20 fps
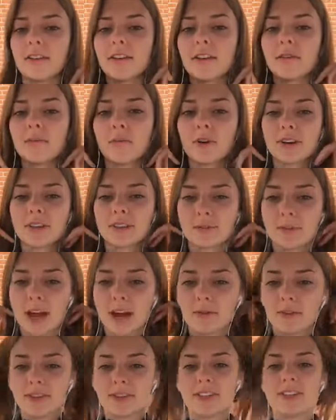What is my
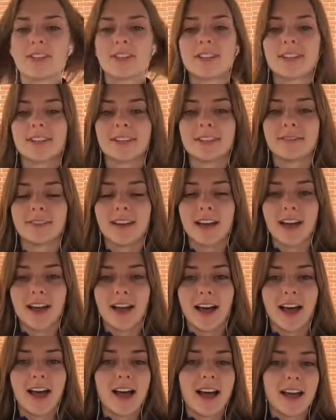religion?
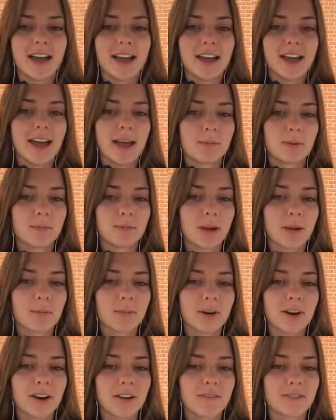I am a
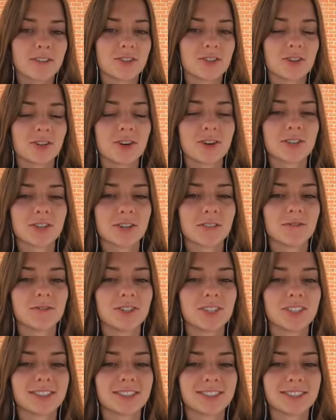member of the Church of
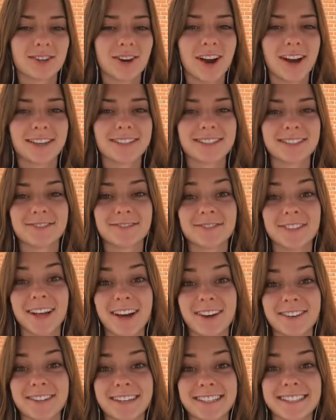Jesus Christ of
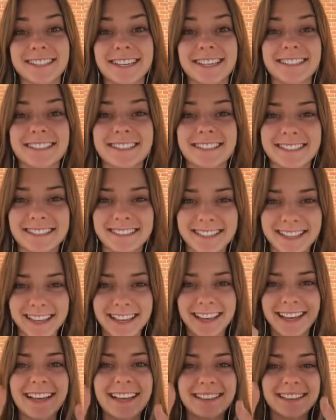Latter-day Saints.
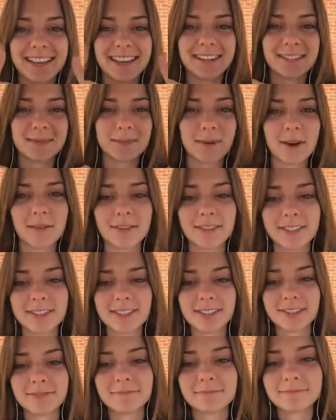That is my
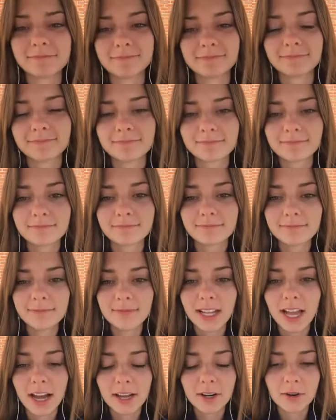religion.
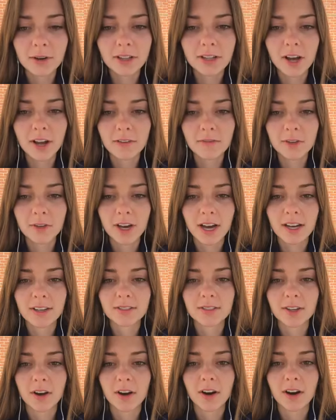I know a lot of you
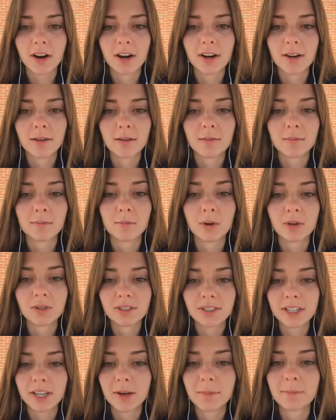guys are
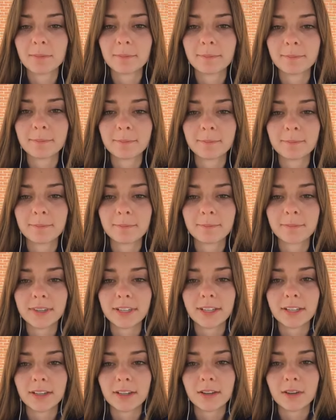Muslim,
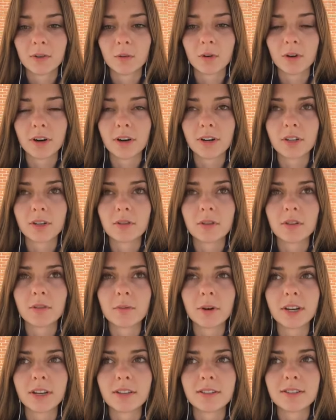or you,
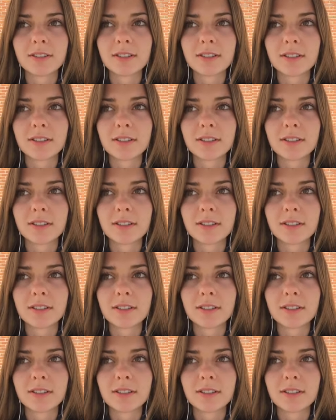wait,